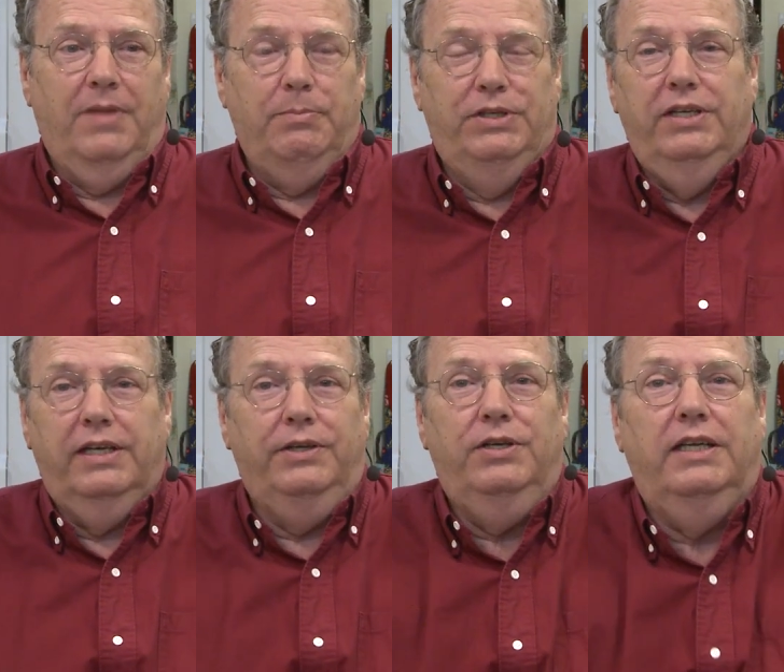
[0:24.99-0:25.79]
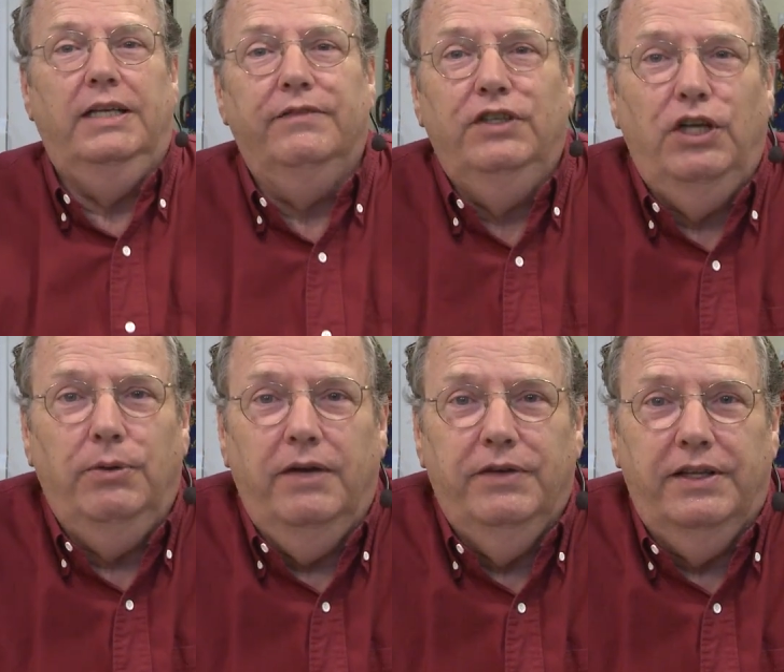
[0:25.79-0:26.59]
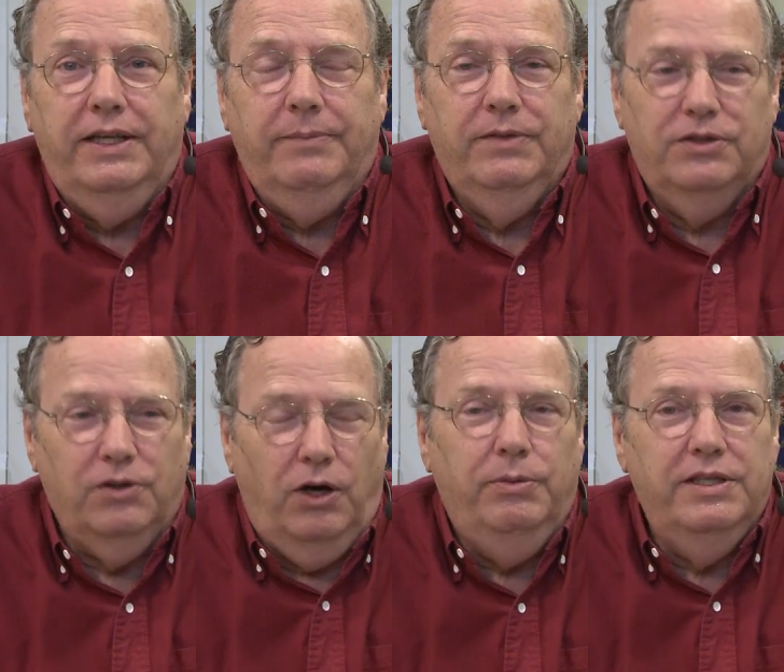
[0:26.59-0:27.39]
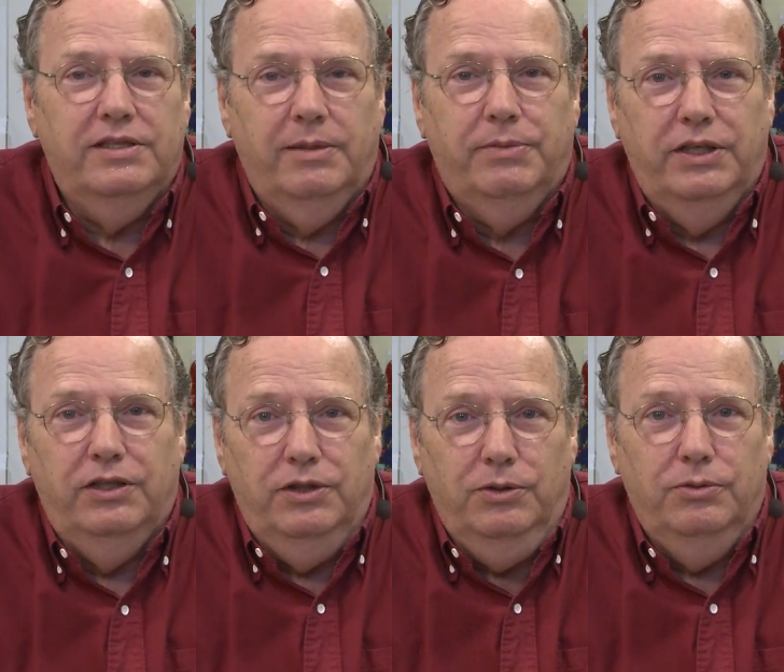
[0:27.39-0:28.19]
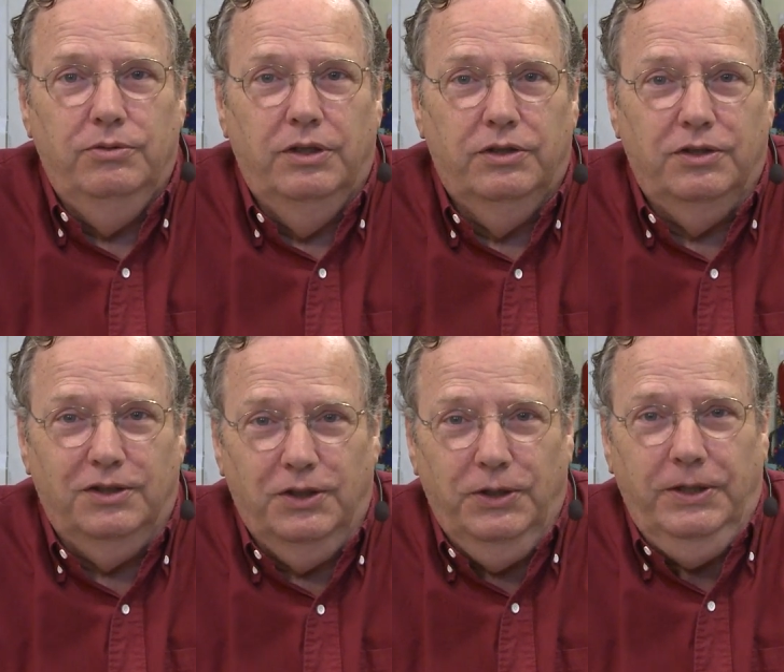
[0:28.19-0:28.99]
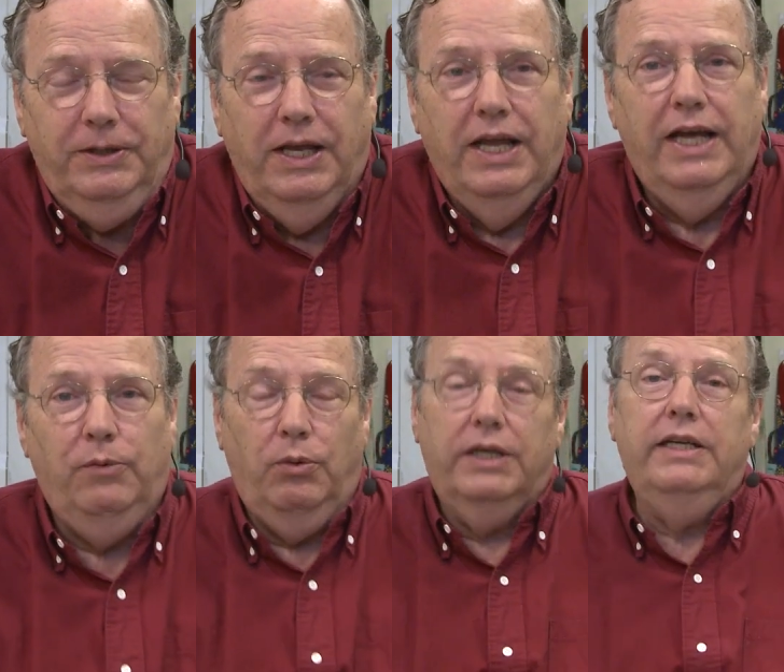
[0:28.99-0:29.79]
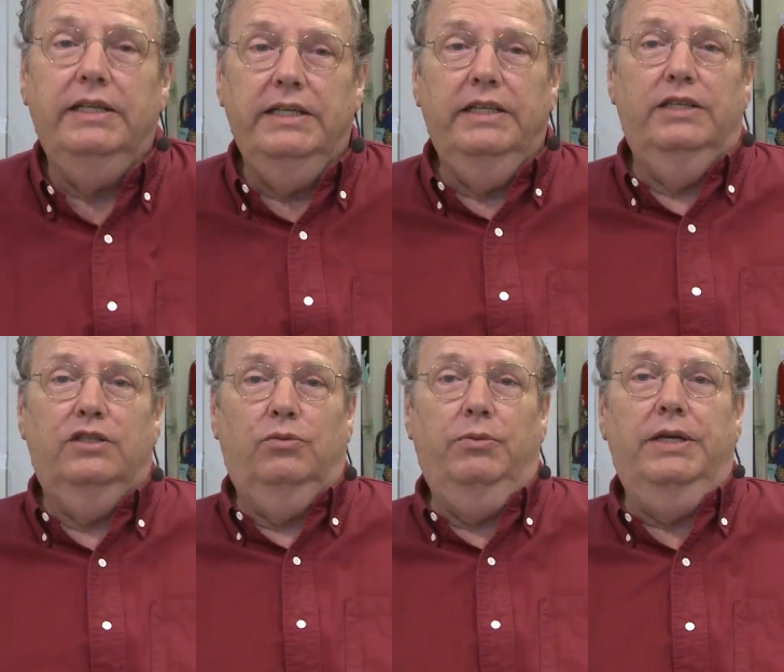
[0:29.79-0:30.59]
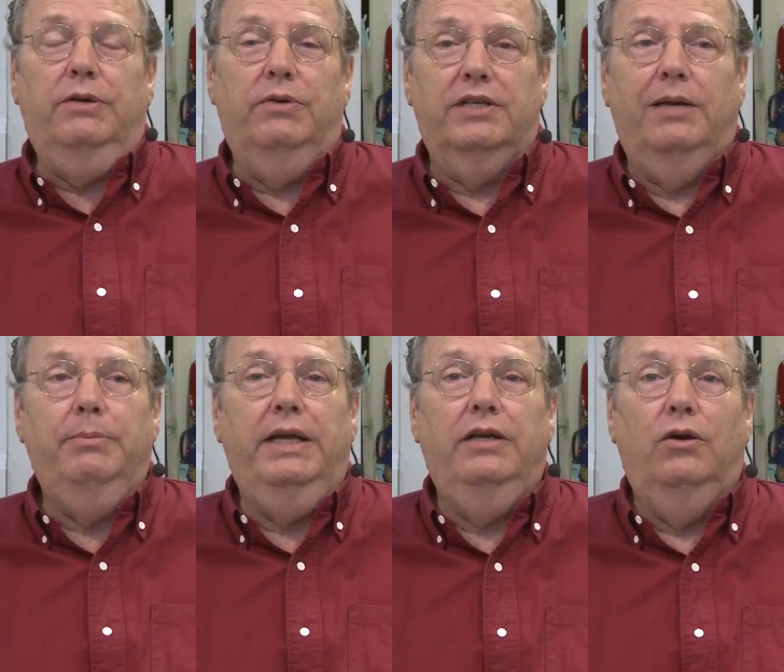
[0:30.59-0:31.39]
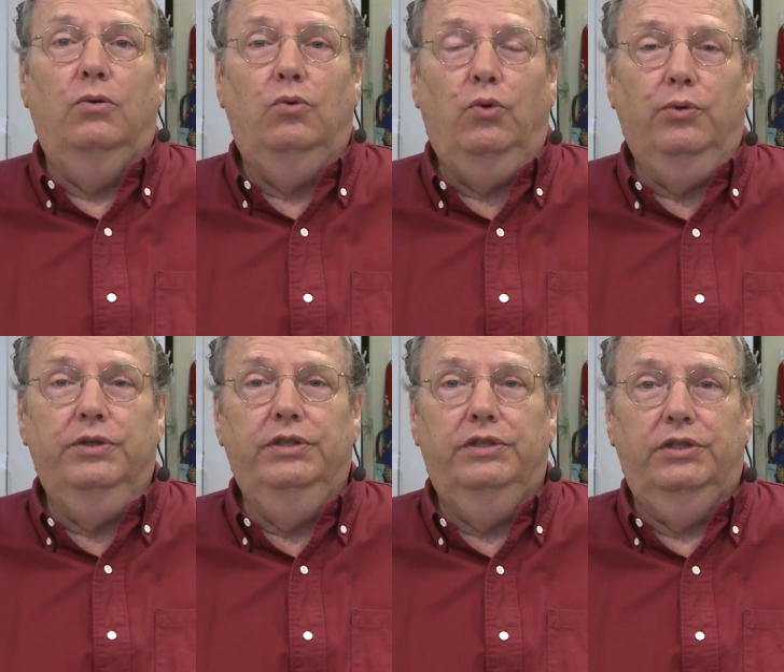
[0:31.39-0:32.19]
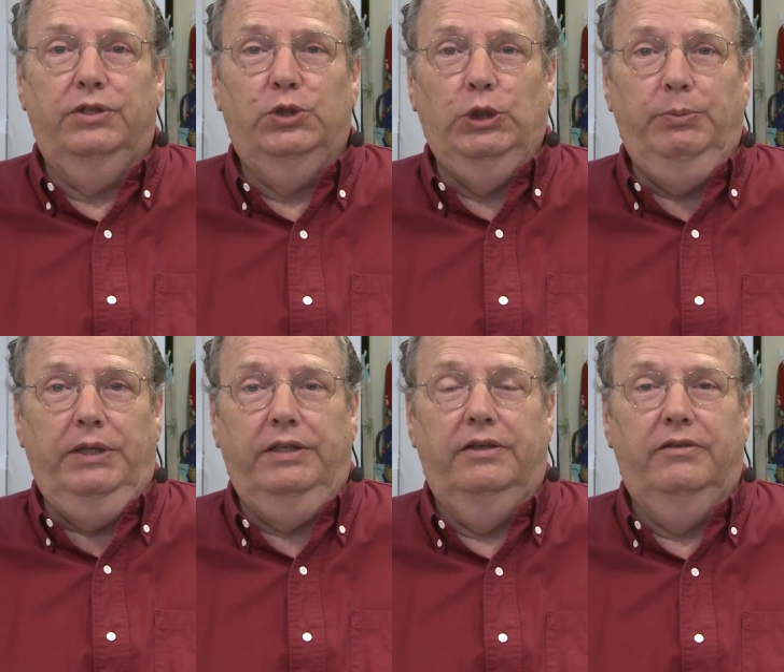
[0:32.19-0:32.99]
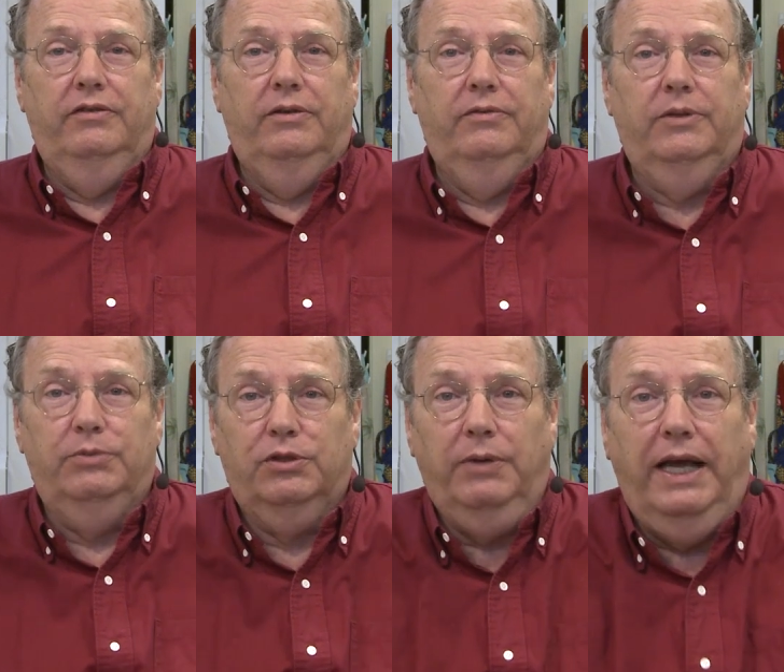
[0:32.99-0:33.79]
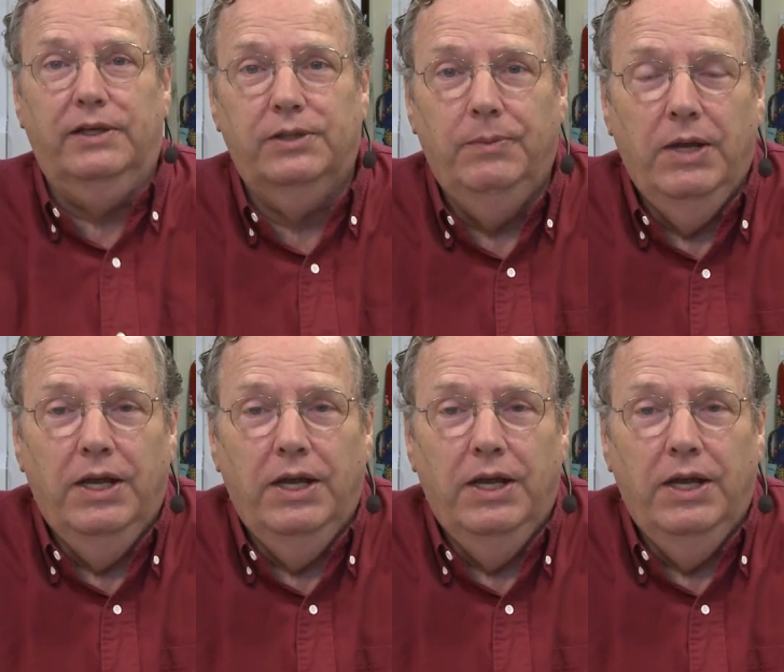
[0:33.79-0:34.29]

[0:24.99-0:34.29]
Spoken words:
But you can never know everything. There's always something new to learn. And what I did this week was I made orange sherbet from scratch